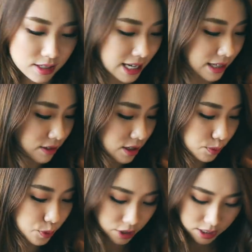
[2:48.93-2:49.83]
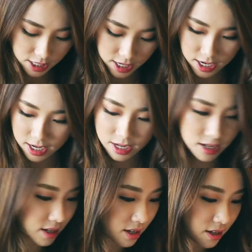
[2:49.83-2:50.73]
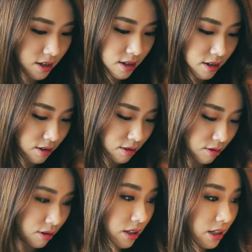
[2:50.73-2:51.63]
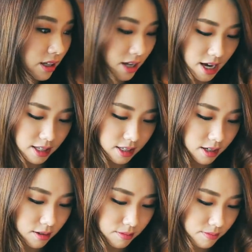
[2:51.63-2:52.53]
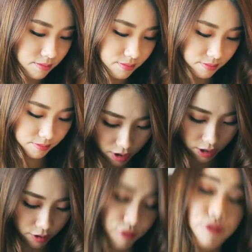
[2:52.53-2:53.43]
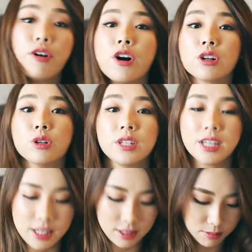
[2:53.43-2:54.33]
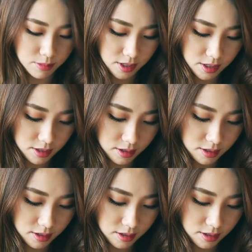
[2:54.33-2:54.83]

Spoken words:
kind of disappointing. Another item. I got 4 clothing items.